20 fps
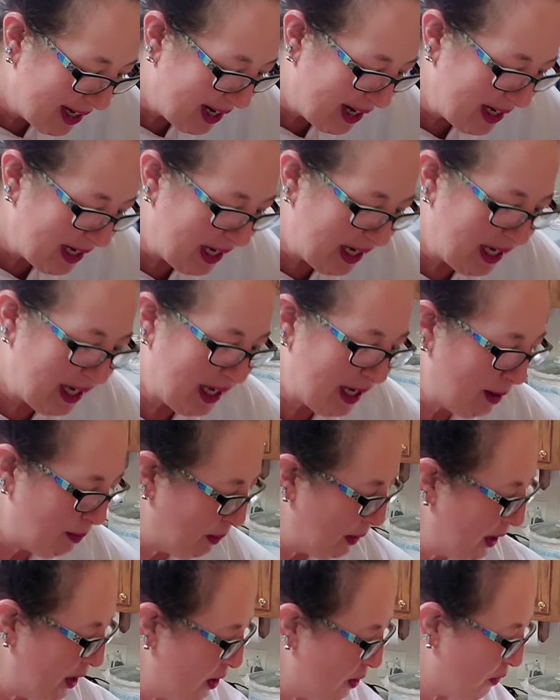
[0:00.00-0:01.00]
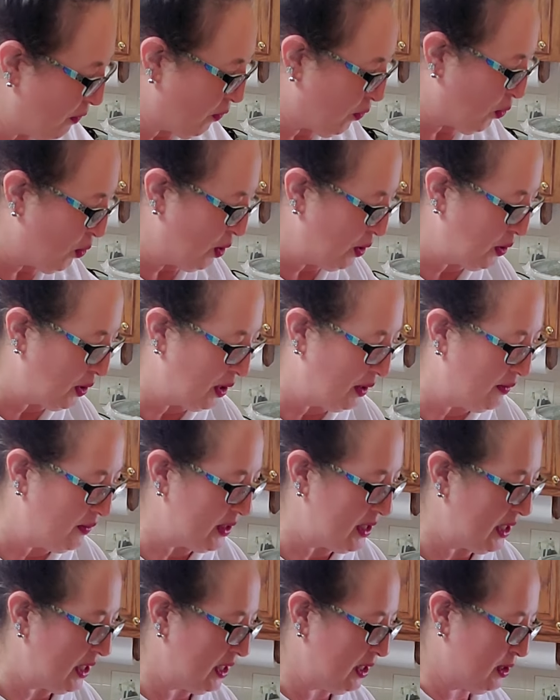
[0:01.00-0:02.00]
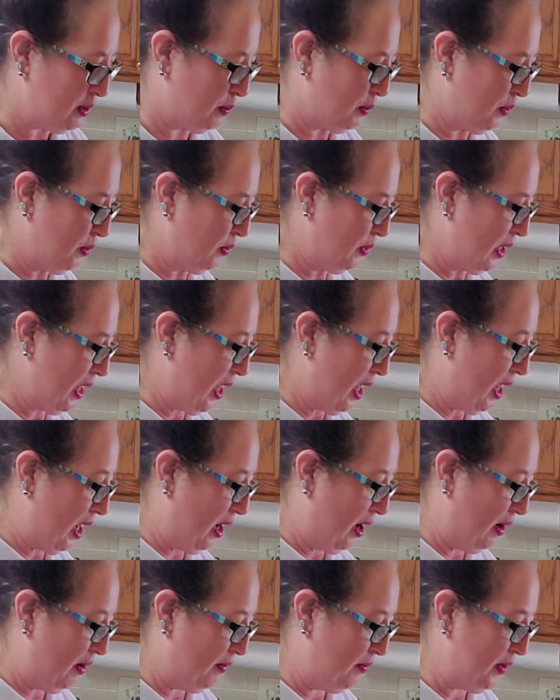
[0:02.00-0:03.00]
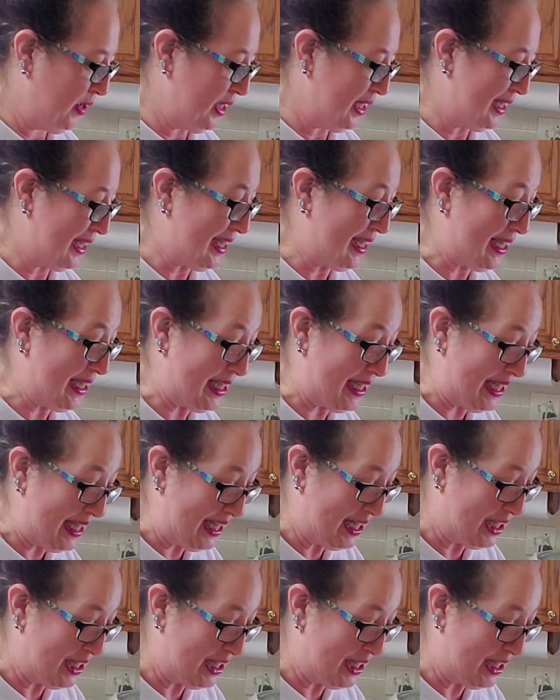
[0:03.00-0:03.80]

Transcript: a heaping 1/4 of a teaspoon of sea